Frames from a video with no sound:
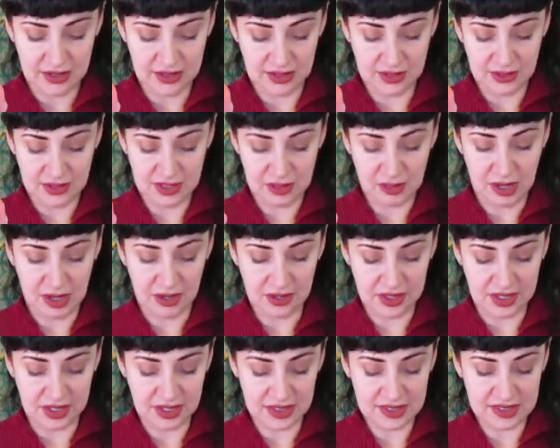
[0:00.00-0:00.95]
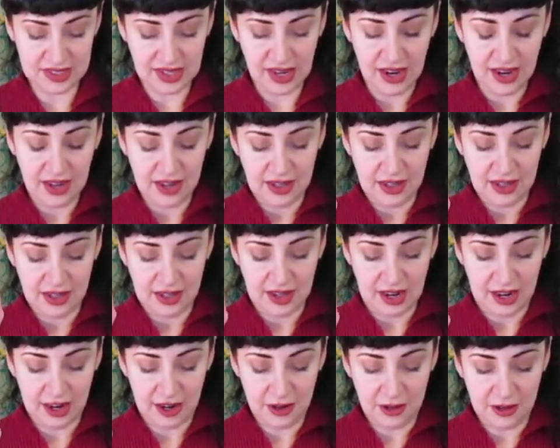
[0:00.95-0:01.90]
smell this.
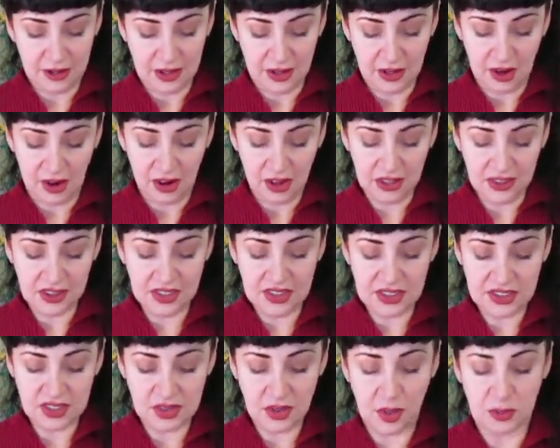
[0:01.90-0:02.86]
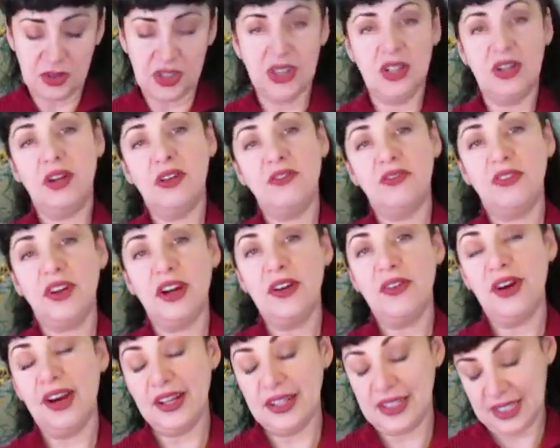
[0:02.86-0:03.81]
Now, on the description on
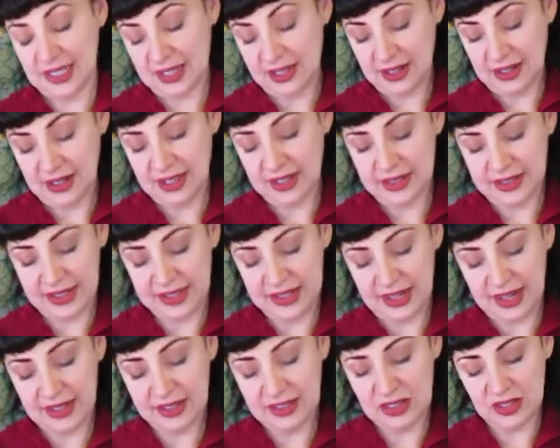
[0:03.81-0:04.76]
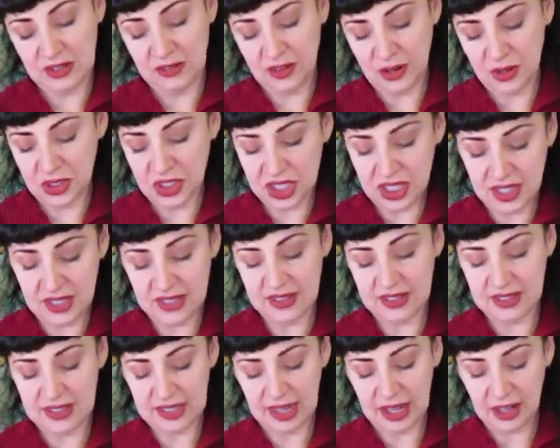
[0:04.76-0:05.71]
Fragrantica, it states, Devotion is
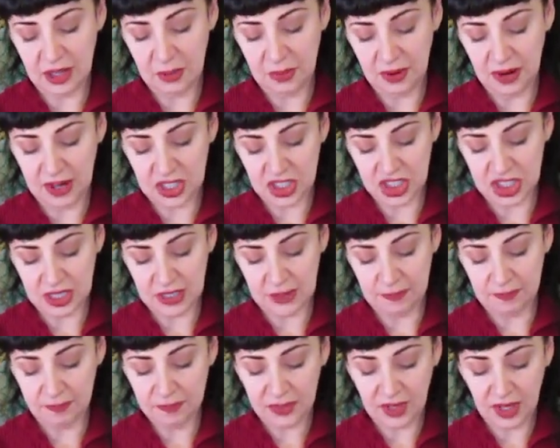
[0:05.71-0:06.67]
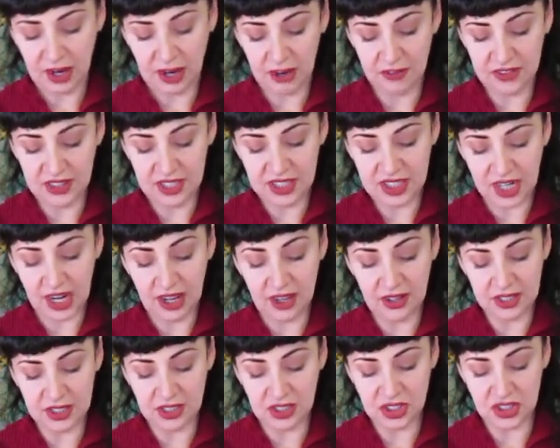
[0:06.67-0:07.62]
a celebration of the
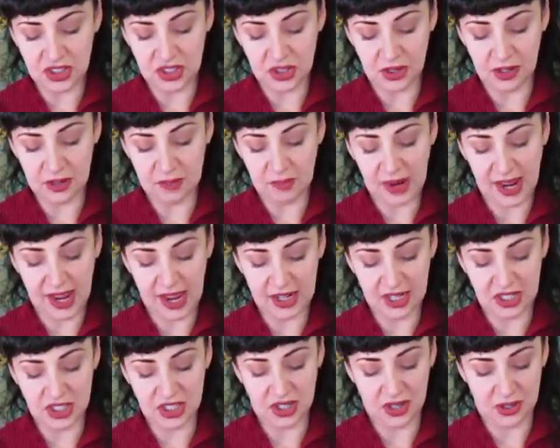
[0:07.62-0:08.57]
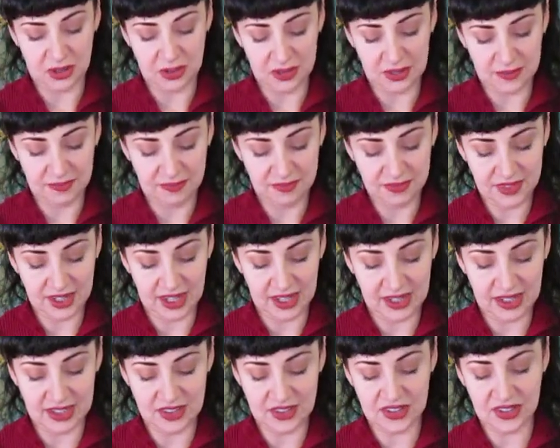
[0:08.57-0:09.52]
Italian dessert panettone
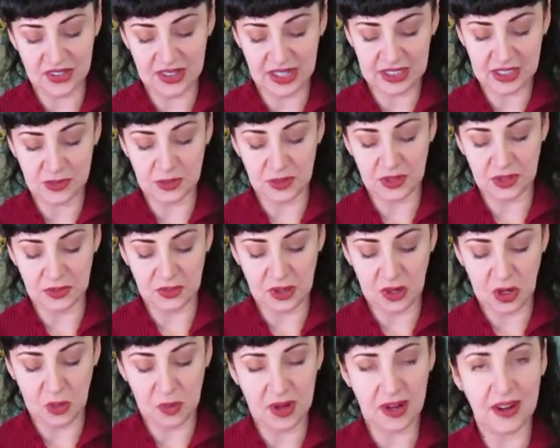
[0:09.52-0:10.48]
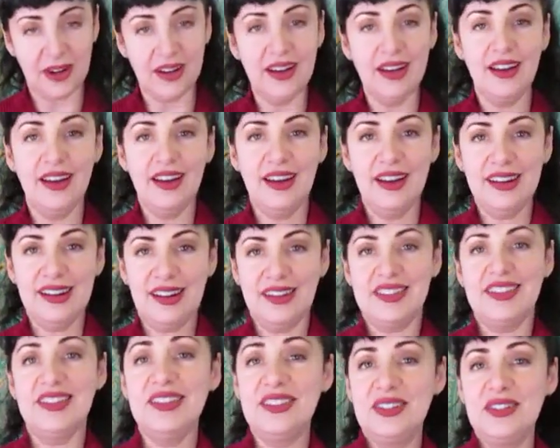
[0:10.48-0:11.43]
and its delectable aroma. Now,
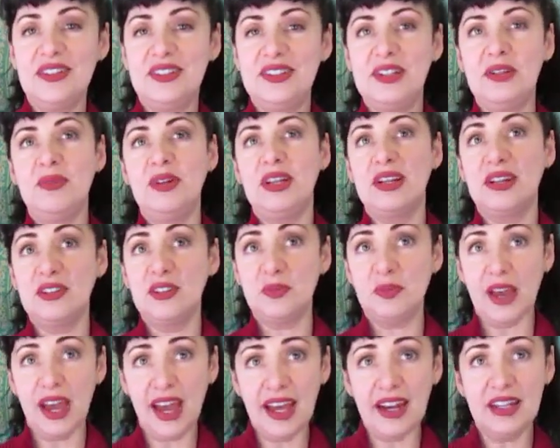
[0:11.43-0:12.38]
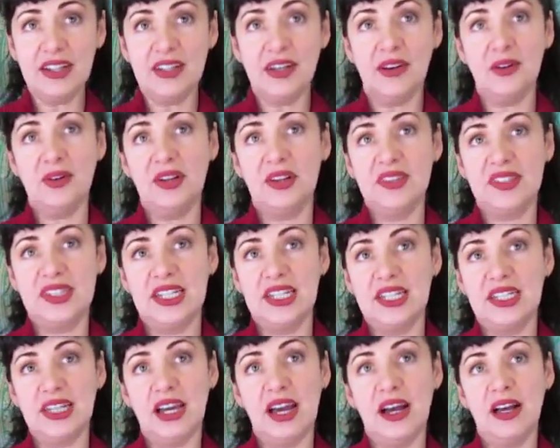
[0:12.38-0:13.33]
it's interesting because panettone is an
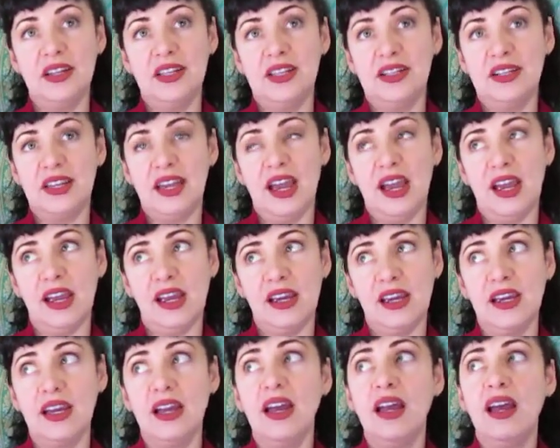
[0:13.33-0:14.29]
Italian cake,